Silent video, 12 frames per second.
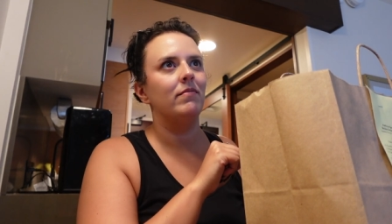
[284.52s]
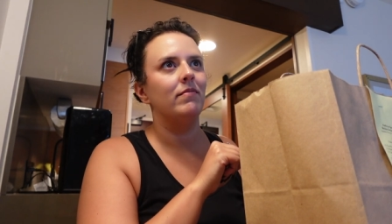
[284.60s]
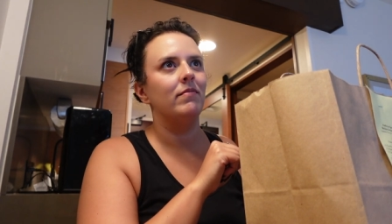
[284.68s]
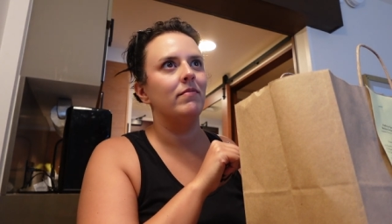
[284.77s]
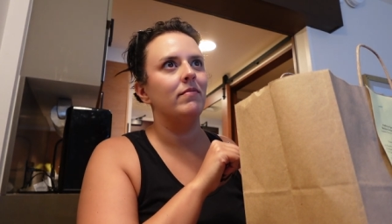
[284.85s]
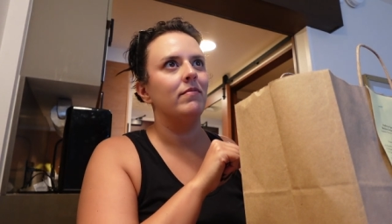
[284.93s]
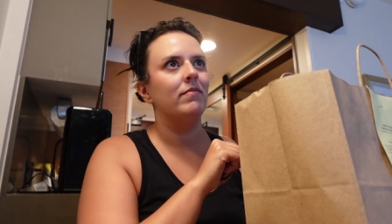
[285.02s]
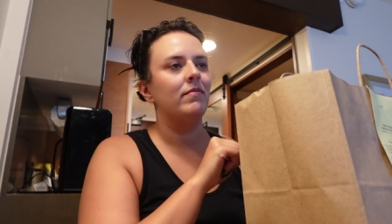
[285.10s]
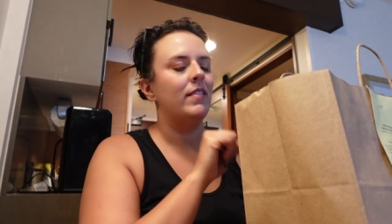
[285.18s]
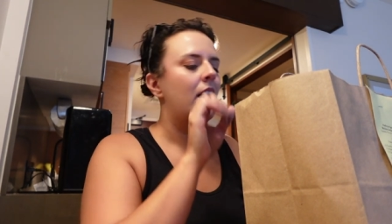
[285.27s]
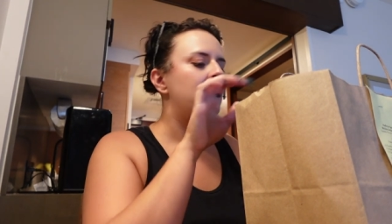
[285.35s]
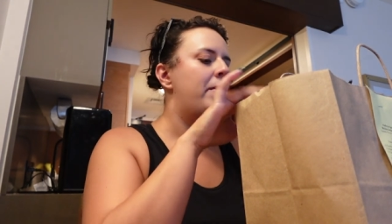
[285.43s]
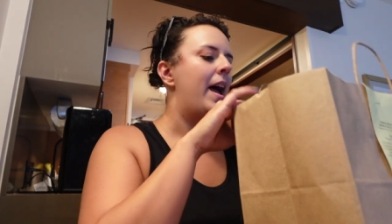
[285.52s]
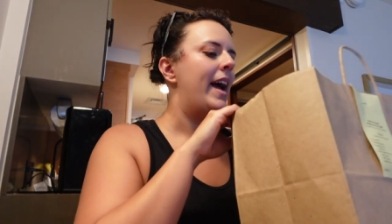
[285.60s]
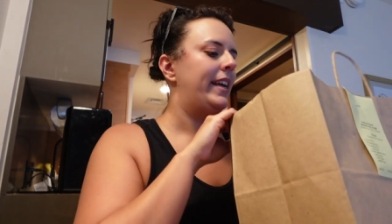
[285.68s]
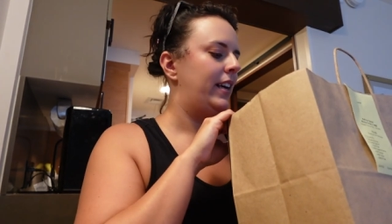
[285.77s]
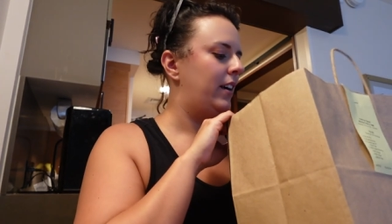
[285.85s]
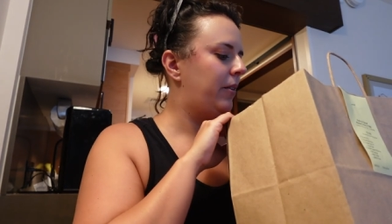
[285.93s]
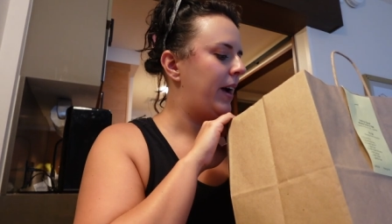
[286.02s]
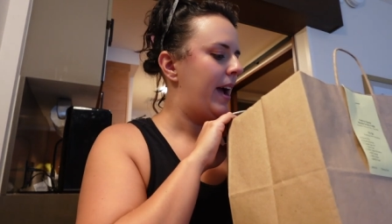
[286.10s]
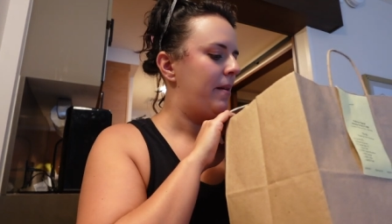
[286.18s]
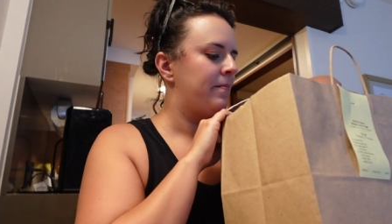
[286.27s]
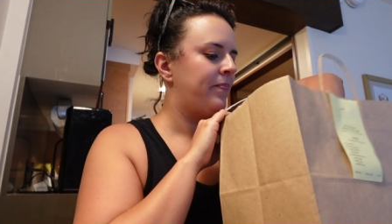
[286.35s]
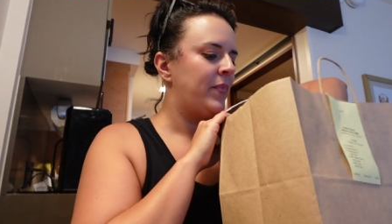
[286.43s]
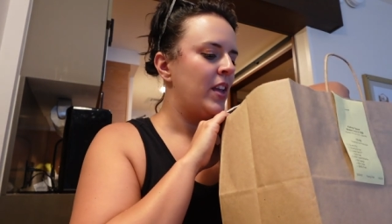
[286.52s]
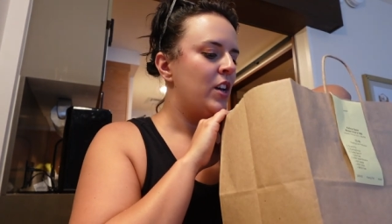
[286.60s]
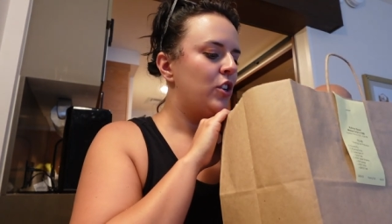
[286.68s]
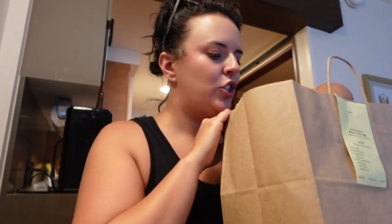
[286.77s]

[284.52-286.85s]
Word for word: Unbagging. Unbagging, okay. Unbagging.